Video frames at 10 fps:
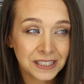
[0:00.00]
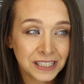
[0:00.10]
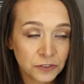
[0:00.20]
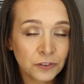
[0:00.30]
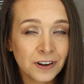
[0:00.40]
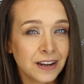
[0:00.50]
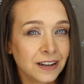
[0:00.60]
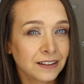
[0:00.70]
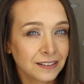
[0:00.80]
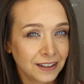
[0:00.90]
It's
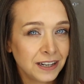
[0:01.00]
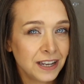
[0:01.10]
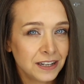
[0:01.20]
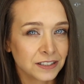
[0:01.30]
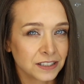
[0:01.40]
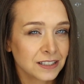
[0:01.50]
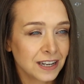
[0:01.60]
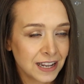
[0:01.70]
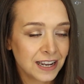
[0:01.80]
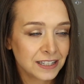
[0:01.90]
freeing. It is,
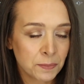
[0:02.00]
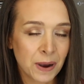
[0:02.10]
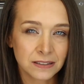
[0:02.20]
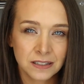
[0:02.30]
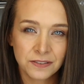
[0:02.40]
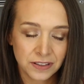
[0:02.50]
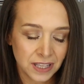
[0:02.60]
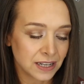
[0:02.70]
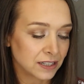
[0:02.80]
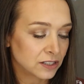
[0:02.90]
and it's a positive
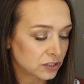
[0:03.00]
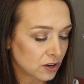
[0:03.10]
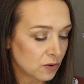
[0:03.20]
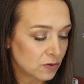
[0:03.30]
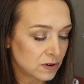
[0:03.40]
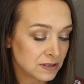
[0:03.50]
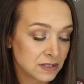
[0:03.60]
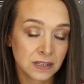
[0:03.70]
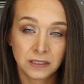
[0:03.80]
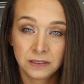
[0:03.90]
thing. So
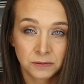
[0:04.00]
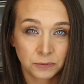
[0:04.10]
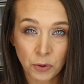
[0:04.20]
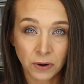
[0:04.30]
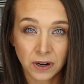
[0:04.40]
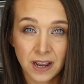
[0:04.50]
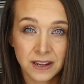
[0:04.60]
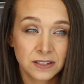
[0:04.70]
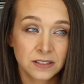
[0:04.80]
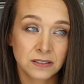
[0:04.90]

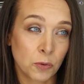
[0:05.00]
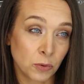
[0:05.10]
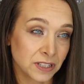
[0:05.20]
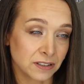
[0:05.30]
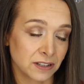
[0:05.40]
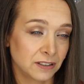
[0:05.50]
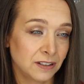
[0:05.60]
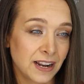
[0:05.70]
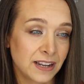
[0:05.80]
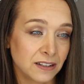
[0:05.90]
reorganize or
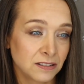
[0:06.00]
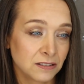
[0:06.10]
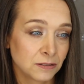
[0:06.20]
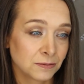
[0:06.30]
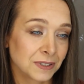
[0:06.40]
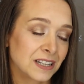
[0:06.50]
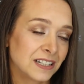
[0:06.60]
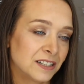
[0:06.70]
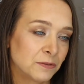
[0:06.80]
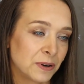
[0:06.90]
declutter, I guess, because I
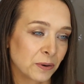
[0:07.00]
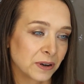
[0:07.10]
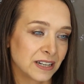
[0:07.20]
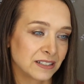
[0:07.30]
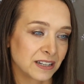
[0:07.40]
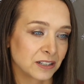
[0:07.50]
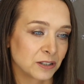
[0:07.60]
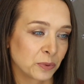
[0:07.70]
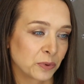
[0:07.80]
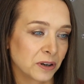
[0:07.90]
did reorganize like the
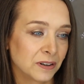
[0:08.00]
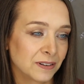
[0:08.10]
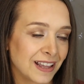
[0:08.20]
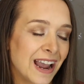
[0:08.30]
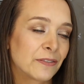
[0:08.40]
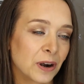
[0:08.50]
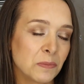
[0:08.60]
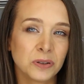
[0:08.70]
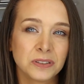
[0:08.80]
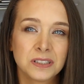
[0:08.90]
Tupperware. Like, after I
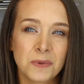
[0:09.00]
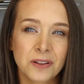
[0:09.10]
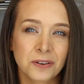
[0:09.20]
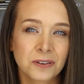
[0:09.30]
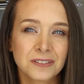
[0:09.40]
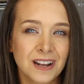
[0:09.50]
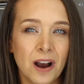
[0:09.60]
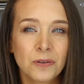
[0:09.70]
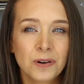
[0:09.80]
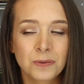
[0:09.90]
pulled some others
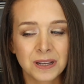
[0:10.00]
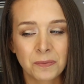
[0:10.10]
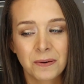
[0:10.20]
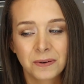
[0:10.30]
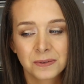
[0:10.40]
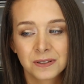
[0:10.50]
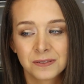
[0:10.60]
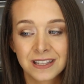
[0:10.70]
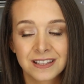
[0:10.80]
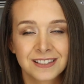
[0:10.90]
out, I was like, wow, I really
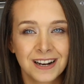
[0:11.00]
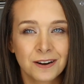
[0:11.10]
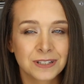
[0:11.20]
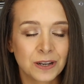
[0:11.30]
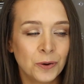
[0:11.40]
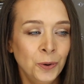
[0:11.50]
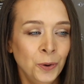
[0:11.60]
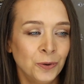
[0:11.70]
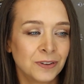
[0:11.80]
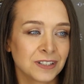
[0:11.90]
don't like this. And I was like,
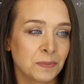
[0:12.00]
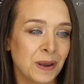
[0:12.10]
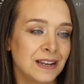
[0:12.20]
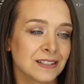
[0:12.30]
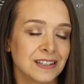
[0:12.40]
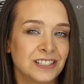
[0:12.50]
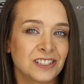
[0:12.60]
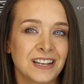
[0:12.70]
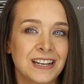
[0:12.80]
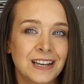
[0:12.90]
ooh, there's space. And I
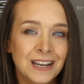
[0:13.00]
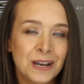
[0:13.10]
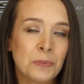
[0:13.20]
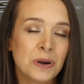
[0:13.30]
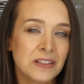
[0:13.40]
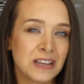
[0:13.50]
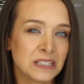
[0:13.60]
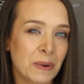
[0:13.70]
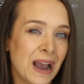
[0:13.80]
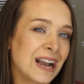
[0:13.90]
just like putting
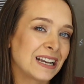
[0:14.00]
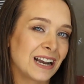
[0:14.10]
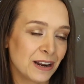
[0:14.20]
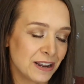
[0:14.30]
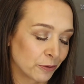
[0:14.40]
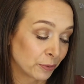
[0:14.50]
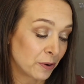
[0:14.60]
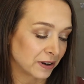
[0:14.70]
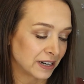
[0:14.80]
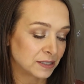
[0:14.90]
things back. I
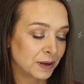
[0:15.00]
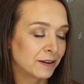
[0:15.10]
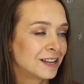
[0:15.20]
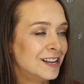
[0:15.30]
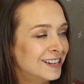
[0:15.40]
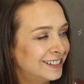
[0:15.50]
reorganized. But anyway,